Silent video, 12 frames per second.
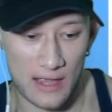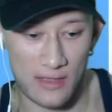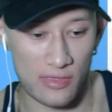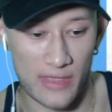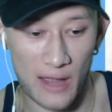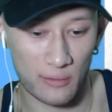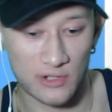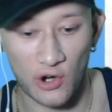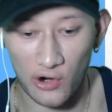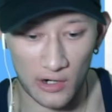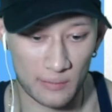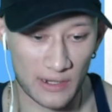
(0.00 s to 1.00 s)
That was
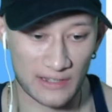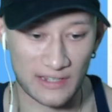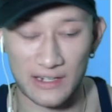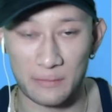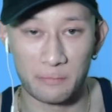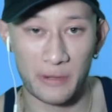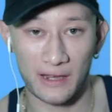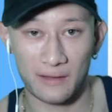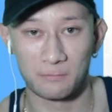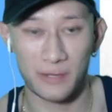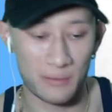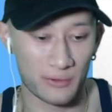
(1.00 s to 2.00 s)
hard because I had to pick
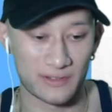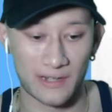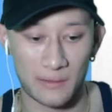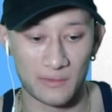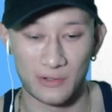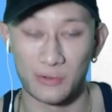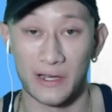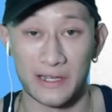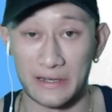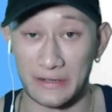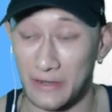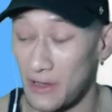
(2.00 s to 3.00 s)
people's names who I
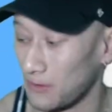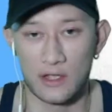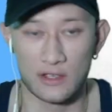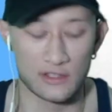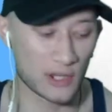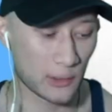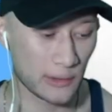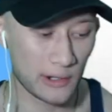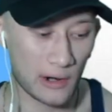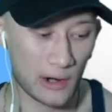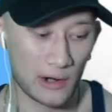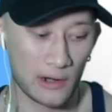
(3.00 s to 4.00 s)
didn't know. So there
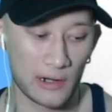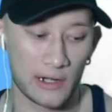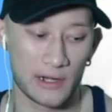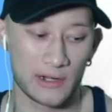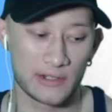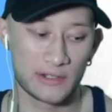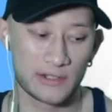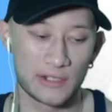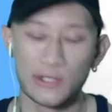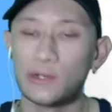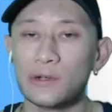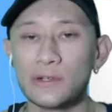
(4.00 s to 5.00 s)
are
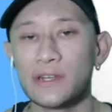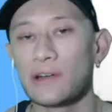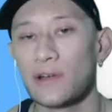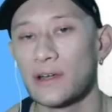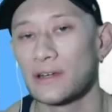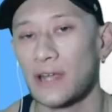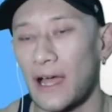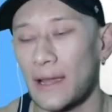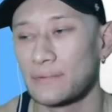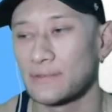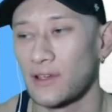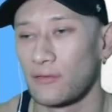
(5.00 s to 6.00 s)
two different
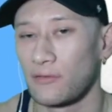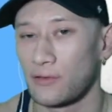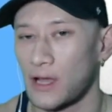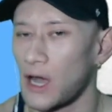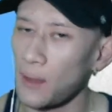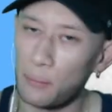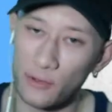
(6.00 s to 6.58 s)
types of couples